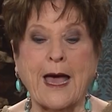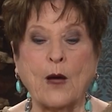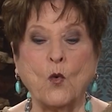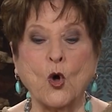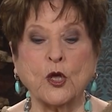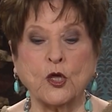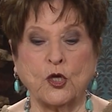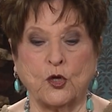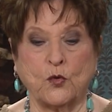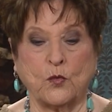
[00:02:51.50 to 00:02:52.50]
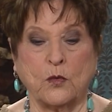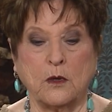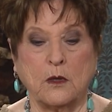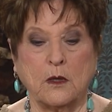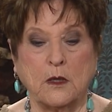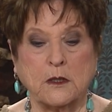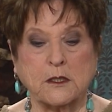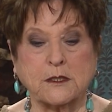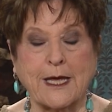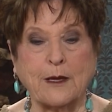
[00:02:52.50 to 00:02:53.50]
I want you
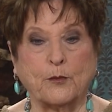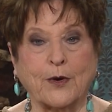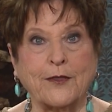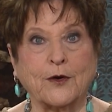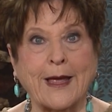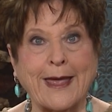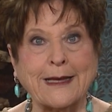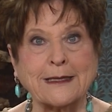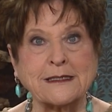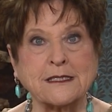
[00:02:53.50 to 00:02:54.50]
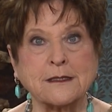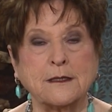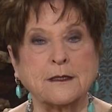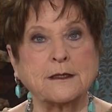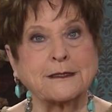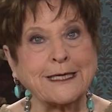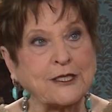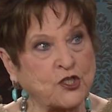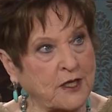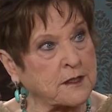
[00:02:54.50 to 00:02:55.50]
to take Brother Hagin's
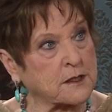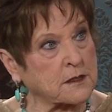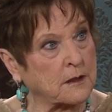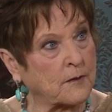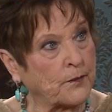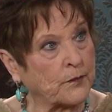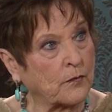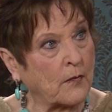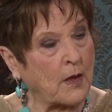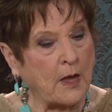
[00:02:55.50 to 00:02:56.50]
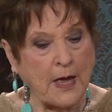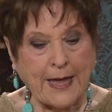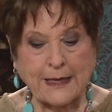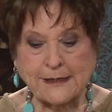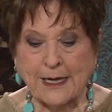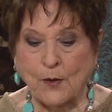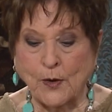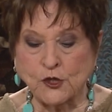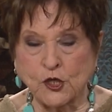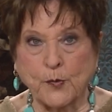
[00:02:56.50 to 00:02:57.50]
teachings, and he said, I
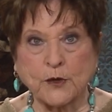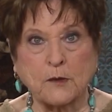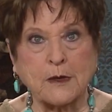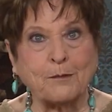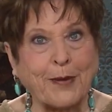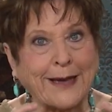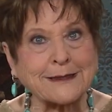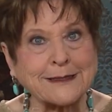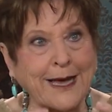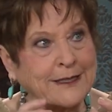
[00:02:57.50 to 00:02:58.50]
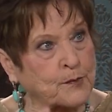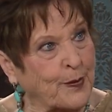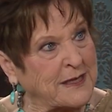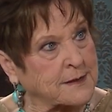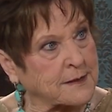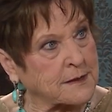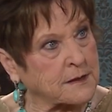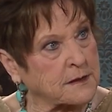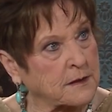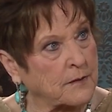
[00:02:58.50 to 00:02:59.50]
want you to put them in bite-sized
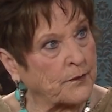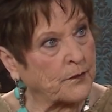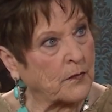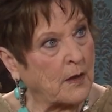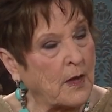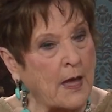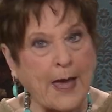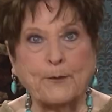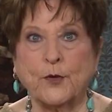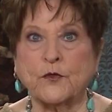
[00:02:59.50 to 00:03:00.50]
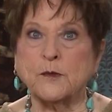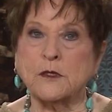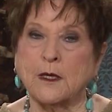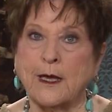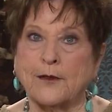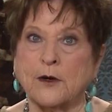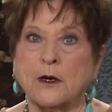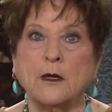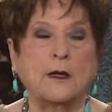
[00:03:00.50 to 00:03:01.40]
pieces and put them together